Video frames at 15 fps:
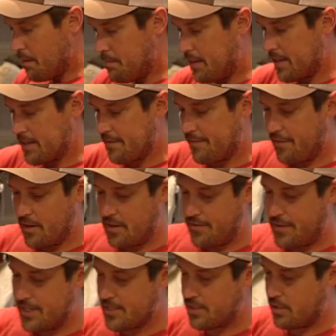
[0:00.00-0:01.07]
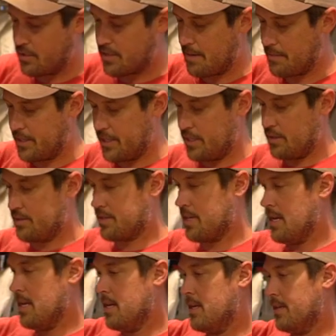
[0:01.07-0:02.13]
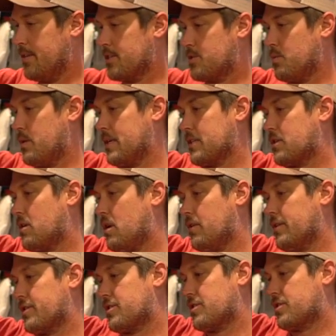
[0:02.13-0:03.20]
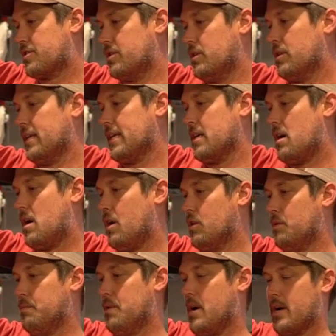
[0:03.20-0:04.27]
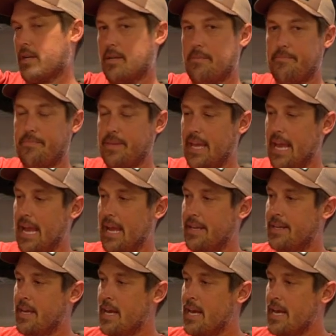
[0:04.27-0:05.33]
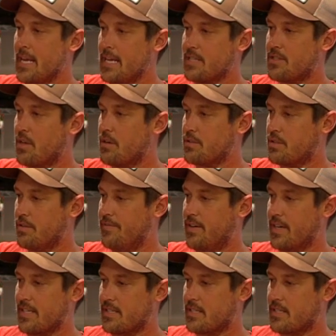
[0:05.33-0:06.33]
But for this use, I'm going to use this one. It's called a Sterling Hollow Block. And it's also very